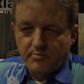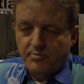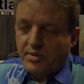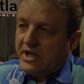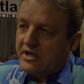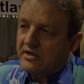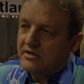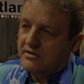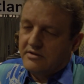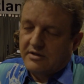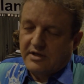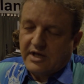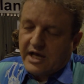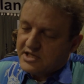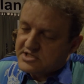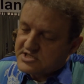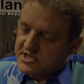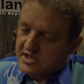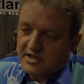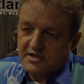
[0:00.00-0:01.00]
Peat
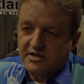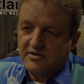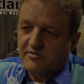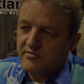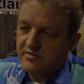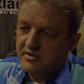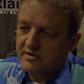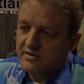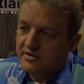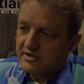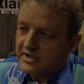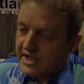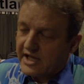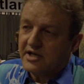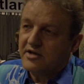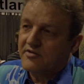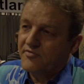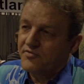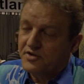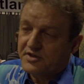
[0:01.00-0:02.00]
has done
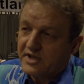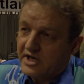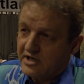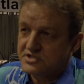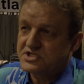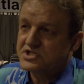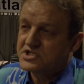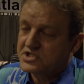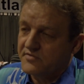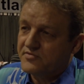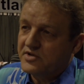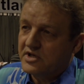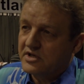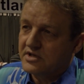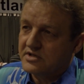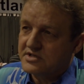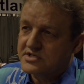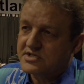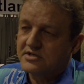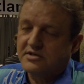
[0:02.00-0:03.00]
that for thousands of
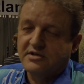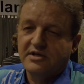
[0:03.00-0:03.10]
years.